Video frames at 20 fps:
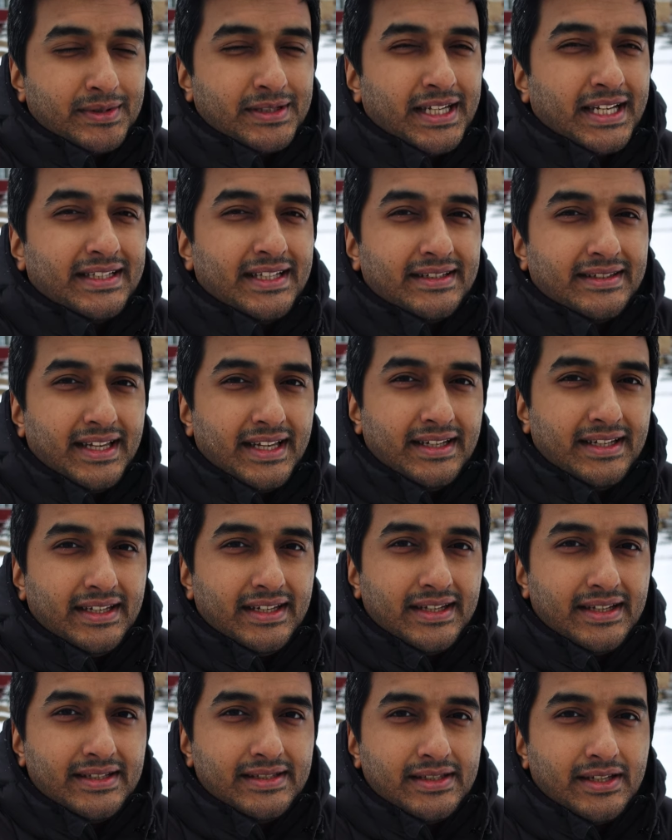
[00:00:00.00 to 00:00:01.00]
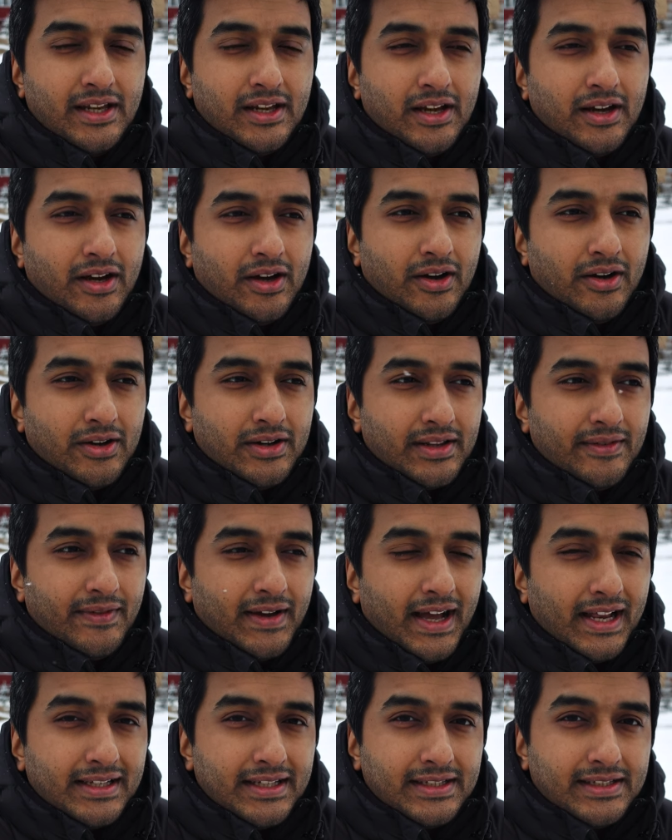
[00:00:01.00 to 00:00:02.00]
It's either 10 years or the
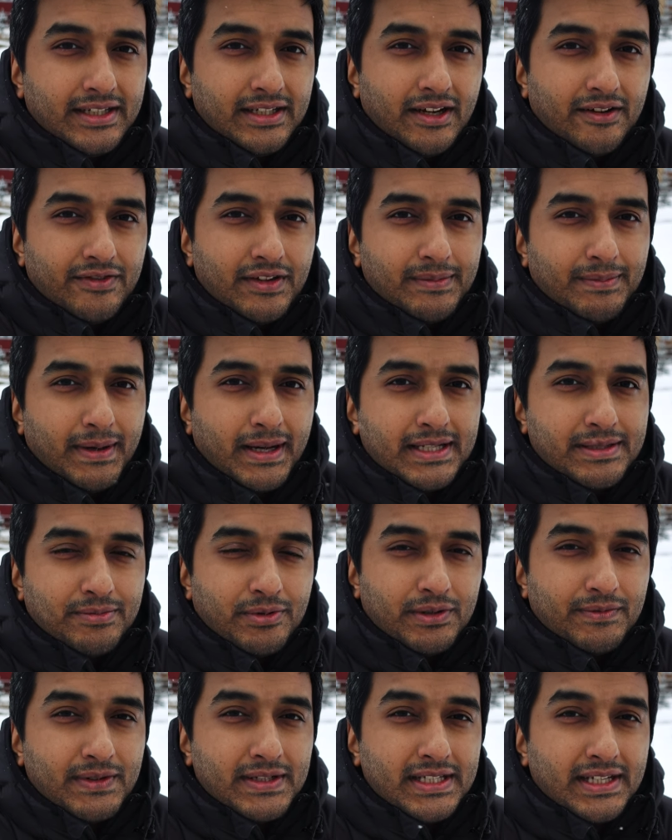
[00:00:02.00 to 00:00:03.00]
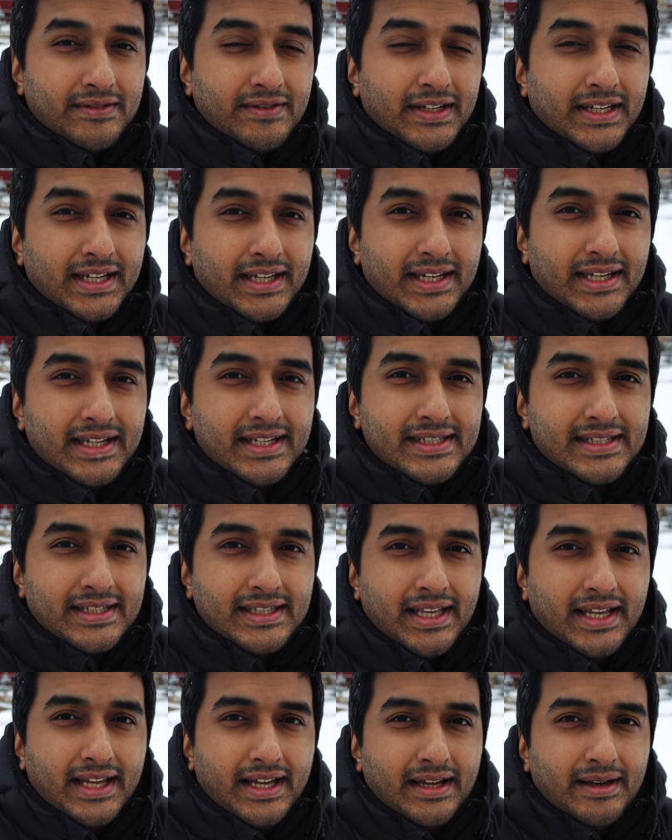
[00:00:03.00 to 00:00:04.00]
validity of your passport, whichever is
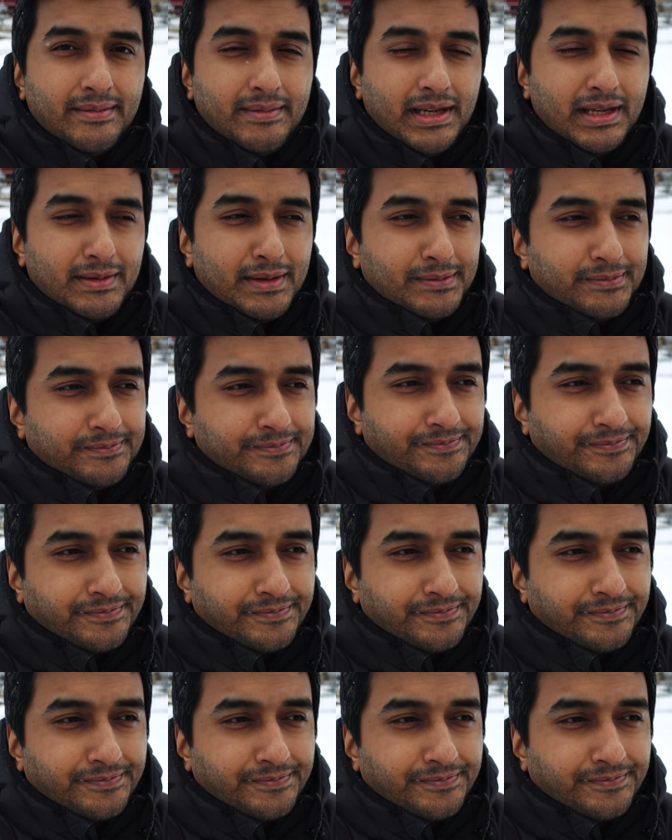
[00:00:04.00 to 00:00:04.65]
the minimum.